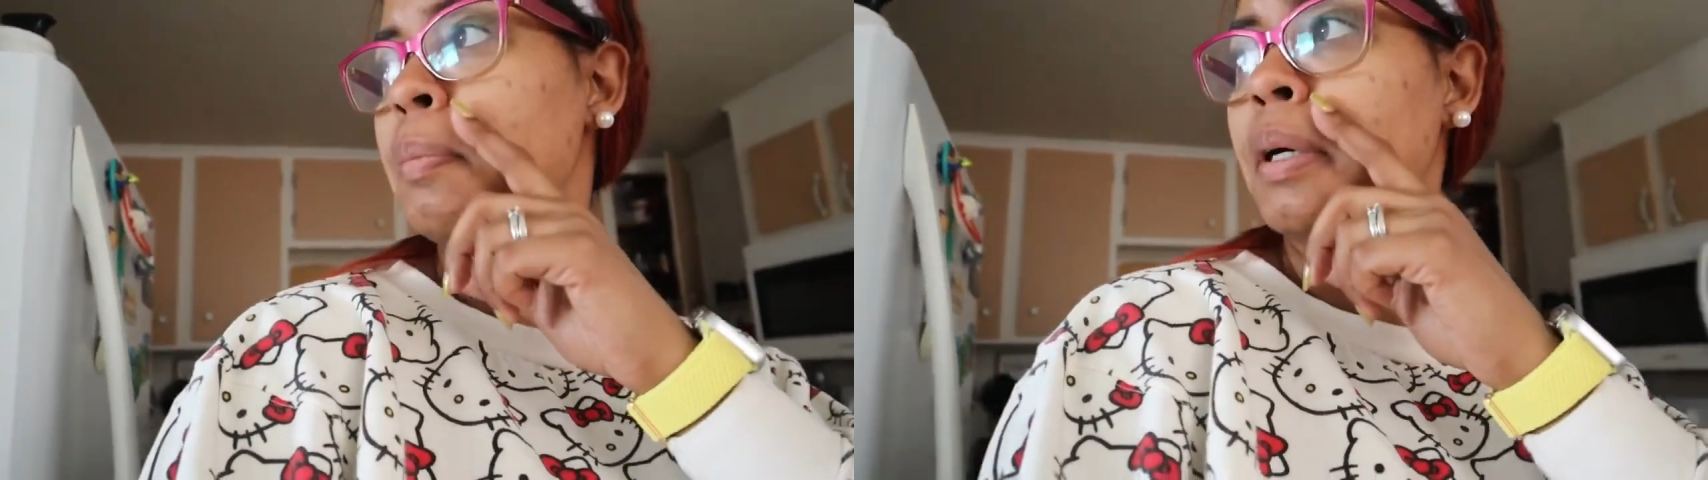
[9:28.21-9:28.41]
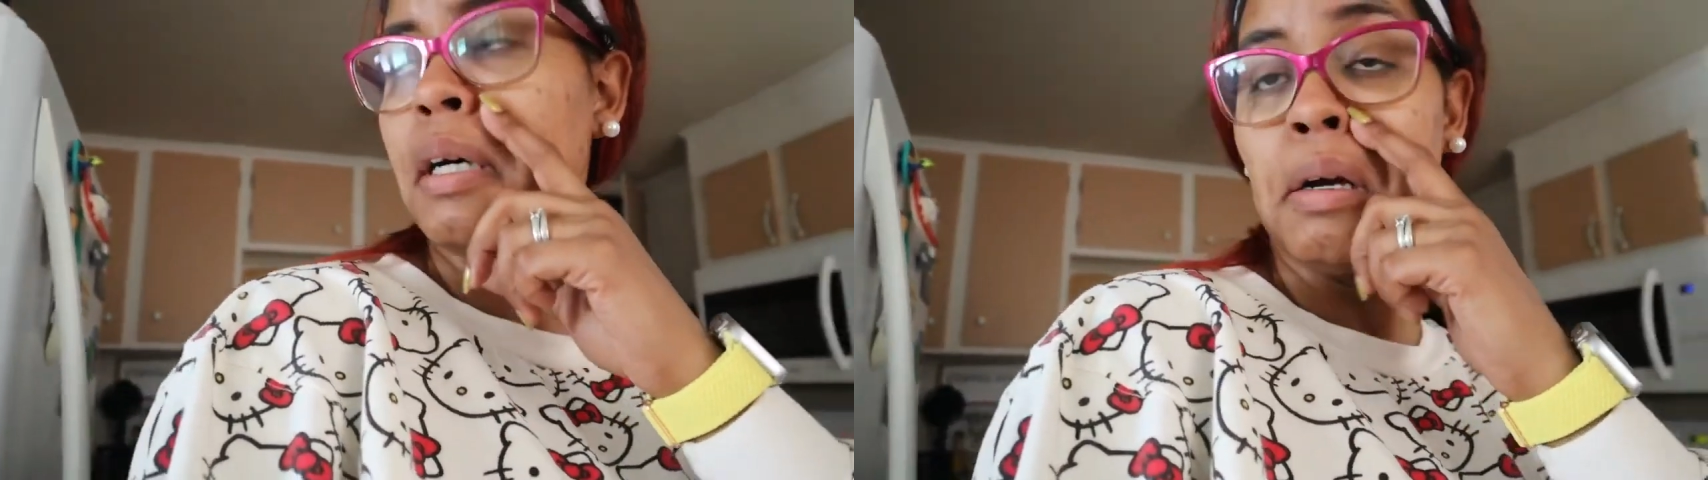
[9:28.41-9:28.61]

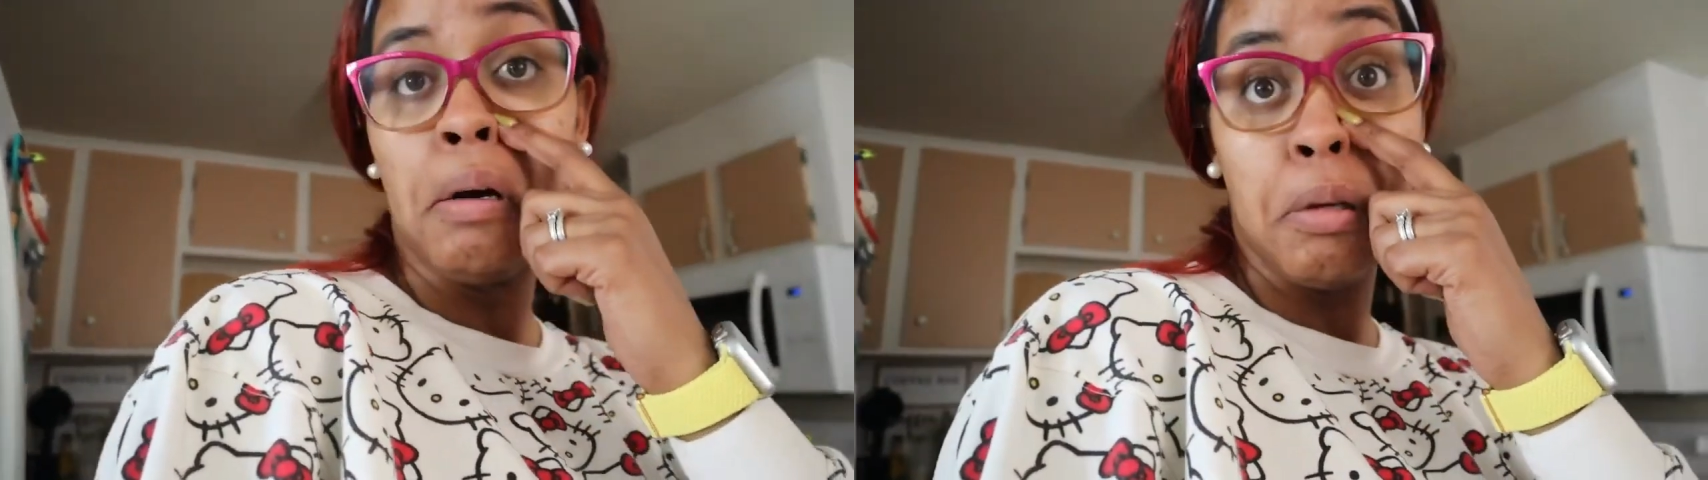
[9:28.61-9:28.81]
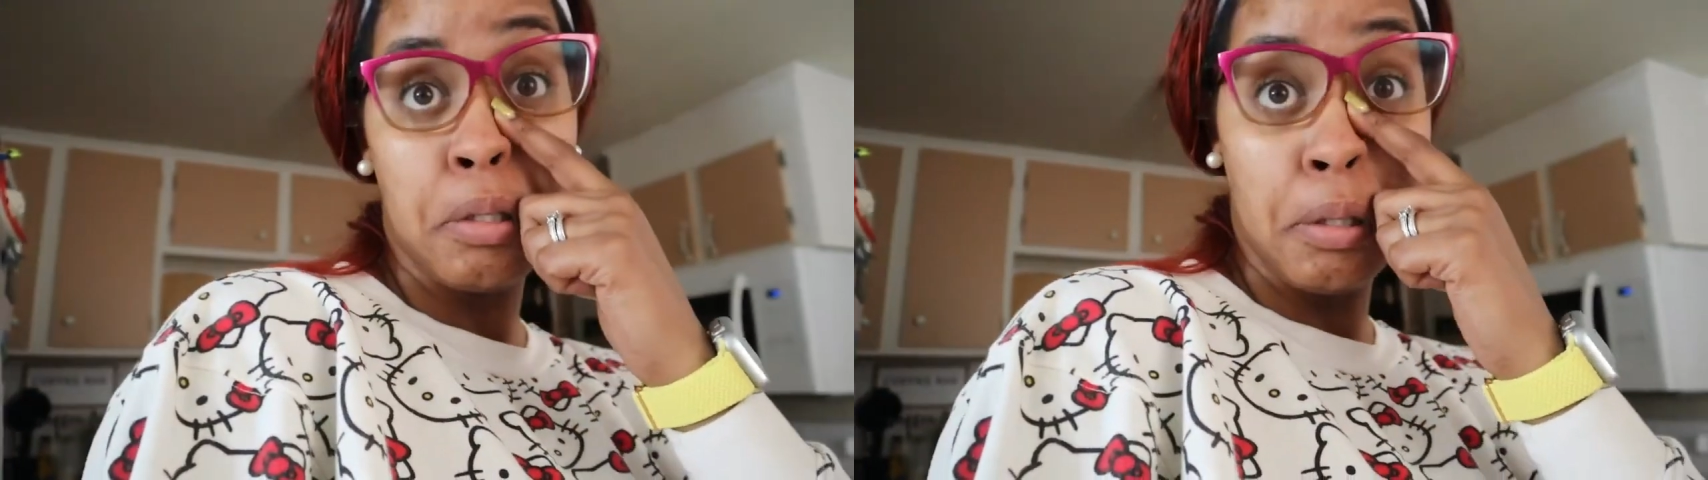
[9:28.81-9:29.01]
But
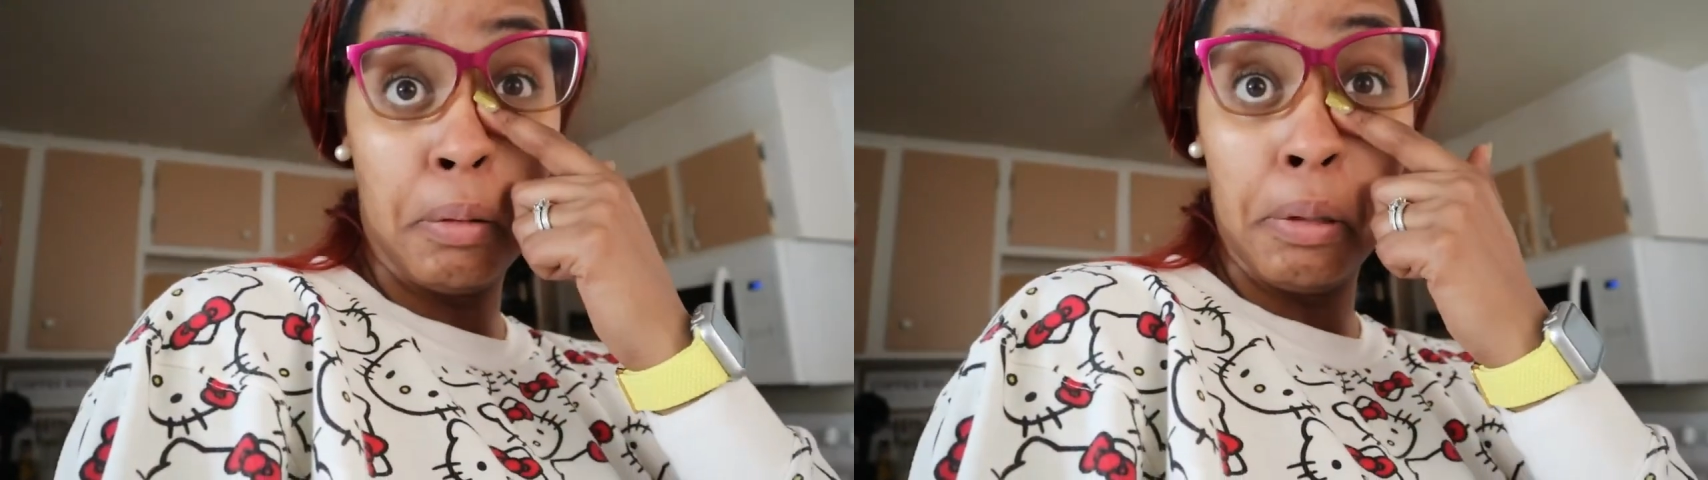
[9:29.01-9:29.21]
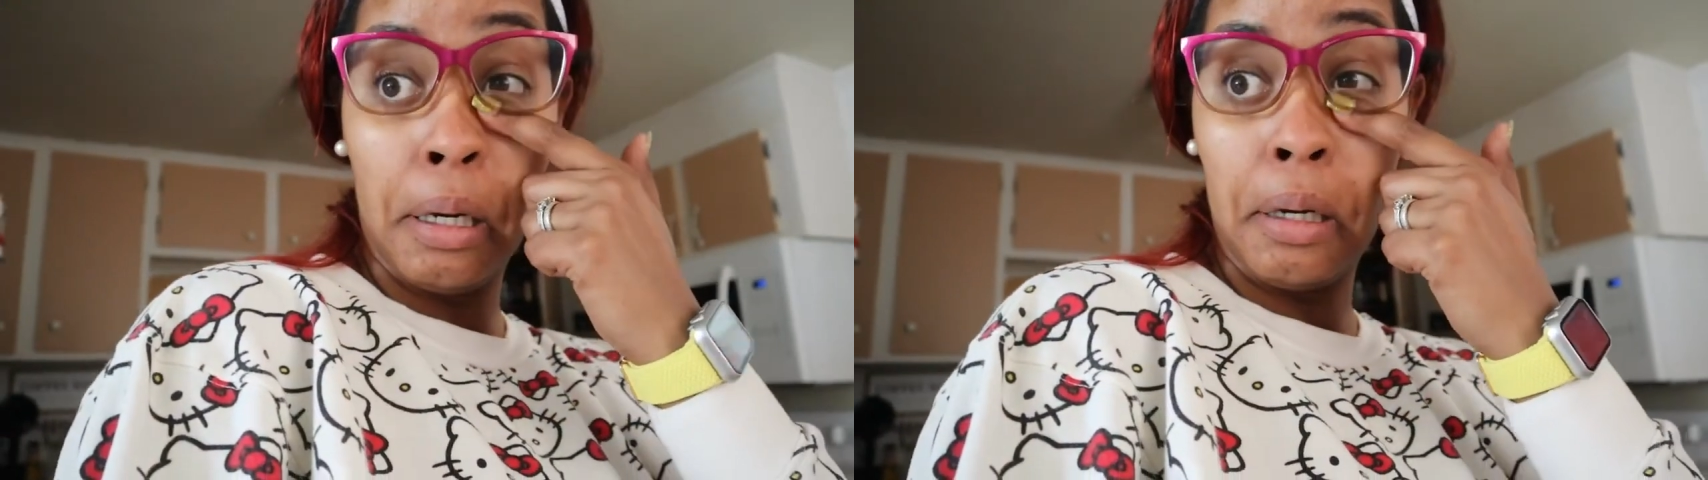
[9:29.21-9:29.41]

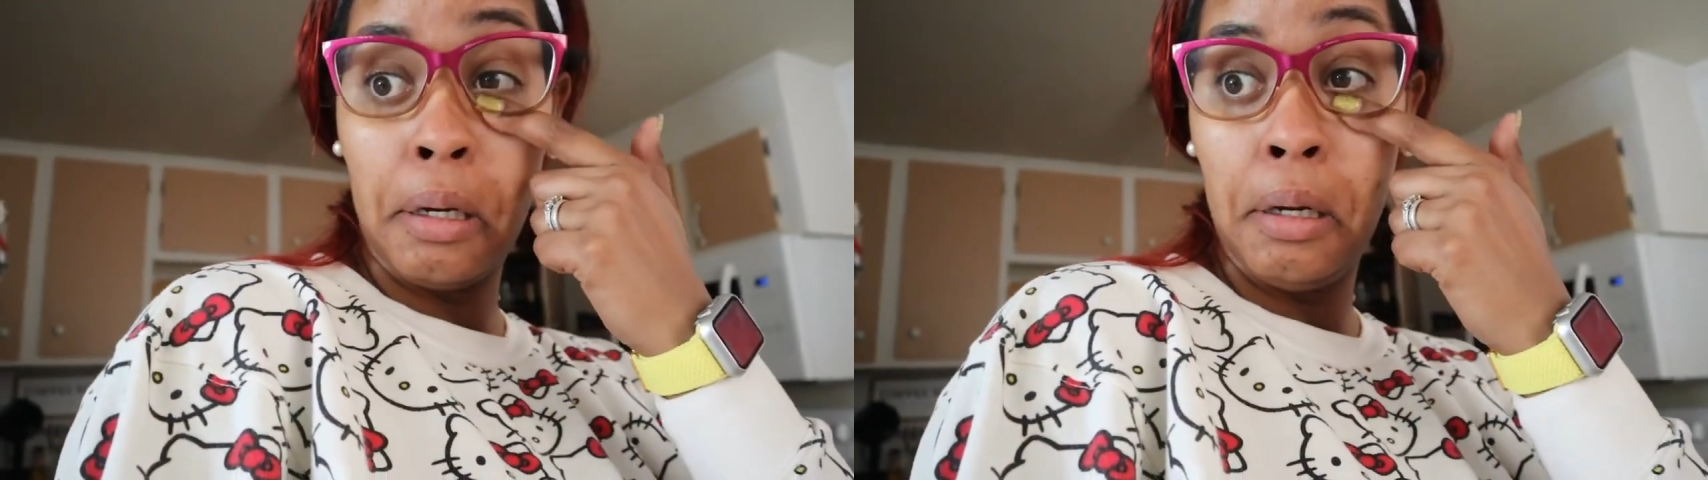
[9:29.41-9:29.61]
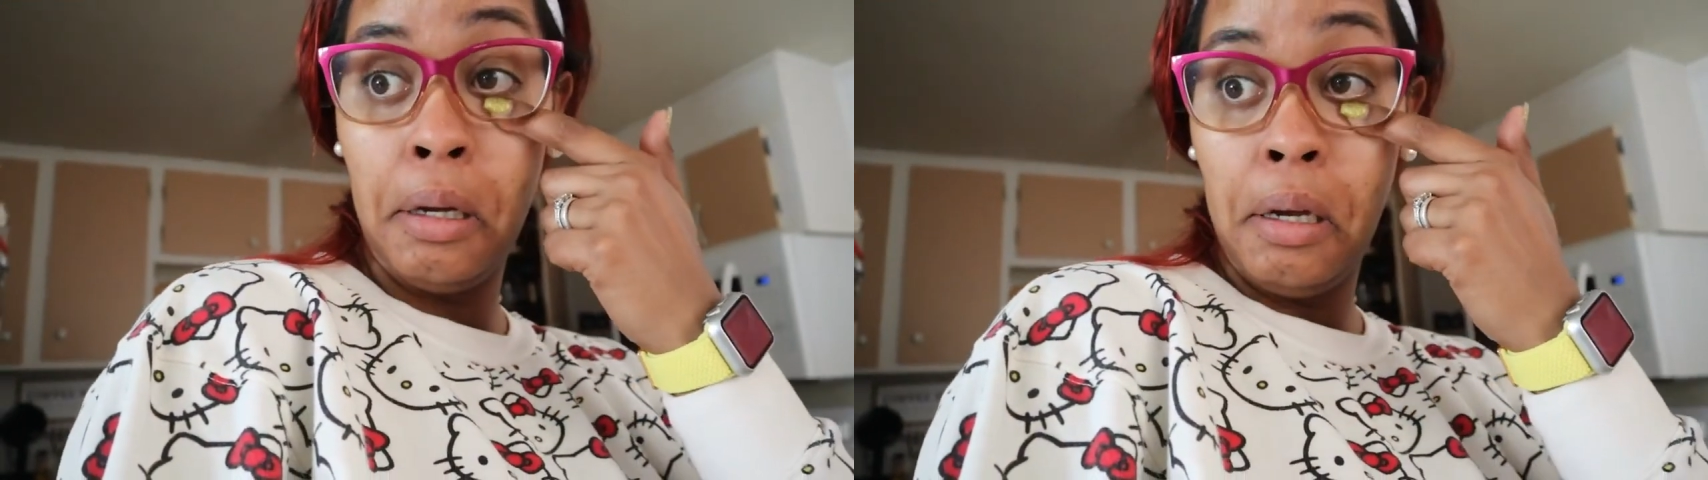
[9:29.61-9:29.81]
also, like,